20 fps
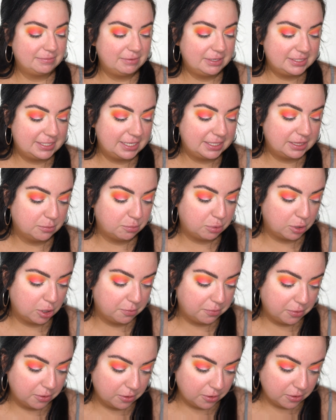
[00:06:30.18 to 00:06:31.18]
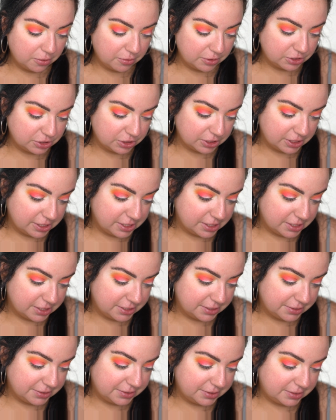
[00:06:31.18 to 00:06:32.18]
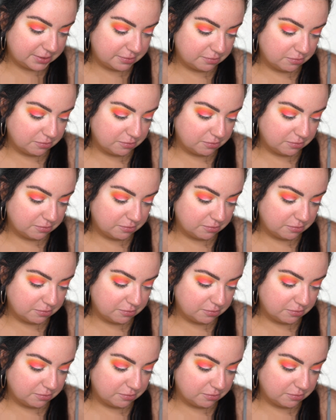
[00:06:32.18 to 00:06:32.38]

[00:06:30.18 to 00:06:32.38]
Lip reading: I'm gonna take the purple, which is